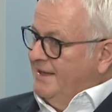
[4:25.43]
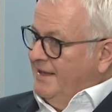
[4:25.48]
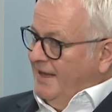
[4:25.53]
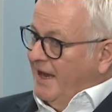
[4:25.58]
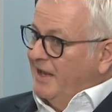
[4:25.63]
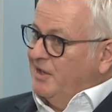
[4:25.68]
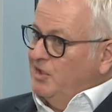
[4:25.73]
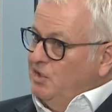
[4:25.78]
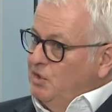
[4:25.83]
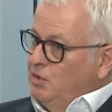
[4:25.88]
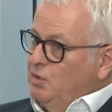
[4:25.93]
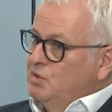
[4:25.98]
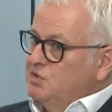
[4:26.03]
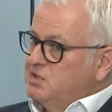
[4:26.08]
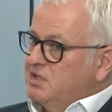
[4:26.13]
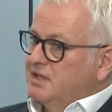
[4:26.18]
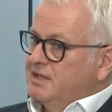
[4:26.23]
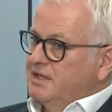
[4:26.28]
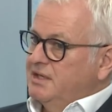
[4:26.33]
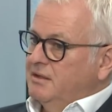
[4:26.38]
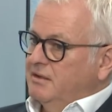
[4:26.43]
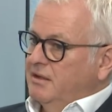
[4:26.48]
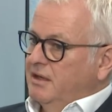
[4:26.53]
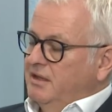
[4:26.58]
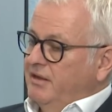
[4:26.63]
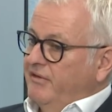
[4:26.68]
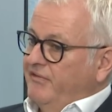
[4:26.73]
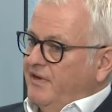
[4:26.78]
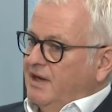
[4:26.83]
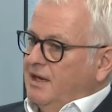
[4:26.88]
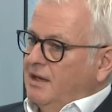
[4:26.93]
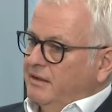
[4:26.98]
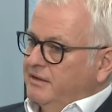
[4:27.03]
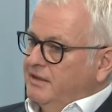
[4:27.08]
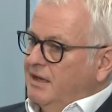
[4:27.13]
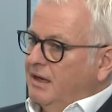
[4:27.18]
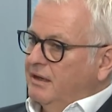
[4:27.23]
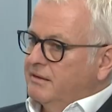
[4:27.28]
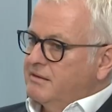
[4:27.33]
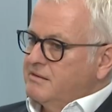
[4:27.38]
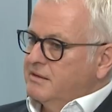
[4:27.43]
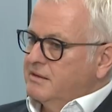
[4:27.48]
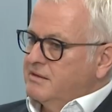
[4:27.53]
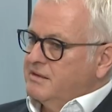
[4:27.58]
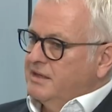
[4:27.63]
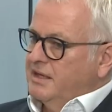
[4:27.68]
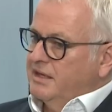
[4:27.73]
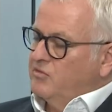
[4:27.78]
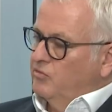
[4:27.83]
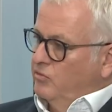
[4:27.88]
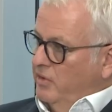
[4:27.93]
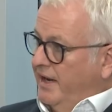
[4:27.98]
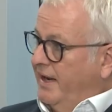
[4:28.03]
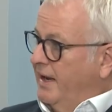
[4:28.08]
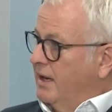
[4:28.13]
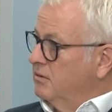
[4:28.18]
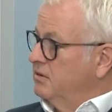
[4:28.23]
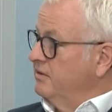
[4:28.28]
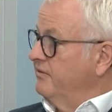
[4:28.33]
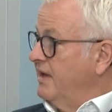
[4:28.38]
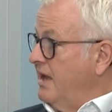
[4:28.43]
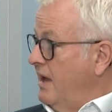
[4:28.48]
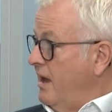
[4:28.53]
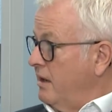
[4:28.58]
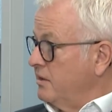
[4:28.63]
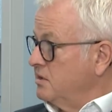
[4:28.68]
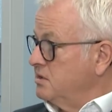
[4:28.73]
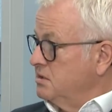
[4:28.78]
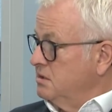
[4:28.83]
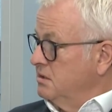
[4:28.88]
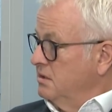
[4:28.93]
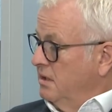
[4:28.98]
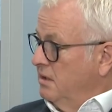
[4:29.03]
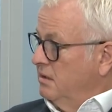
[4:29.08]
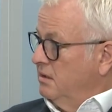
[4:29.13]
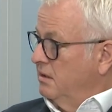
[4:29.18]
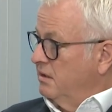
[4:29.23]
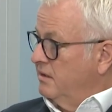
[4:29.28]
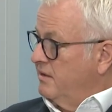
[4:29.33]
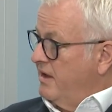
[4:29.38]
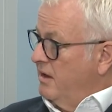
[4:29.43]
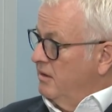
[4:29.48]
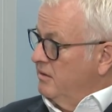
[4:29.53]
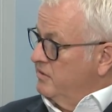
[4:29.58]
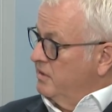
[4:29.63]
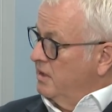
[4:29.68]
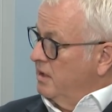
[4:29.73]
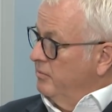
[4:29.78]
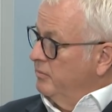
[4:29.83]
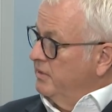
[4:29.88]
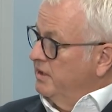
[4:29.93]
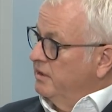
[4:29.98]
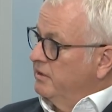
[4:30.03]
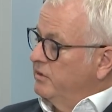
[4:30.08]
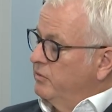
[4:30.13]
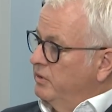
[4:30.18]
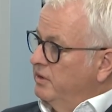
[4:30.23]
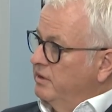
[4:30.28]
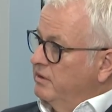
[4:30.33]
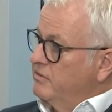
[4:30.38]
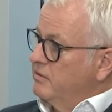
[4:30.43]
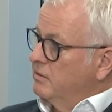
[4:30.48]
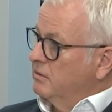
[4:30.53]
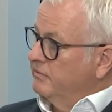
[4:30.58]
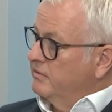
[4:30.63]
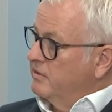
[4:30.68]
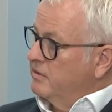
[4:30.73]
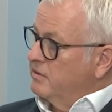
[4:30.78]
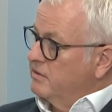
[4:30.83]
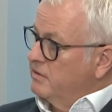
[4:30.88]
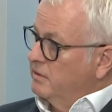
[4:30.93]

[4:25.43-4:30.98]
And usually, in the final analysis, it's running out of cash that turns a company into an insolvency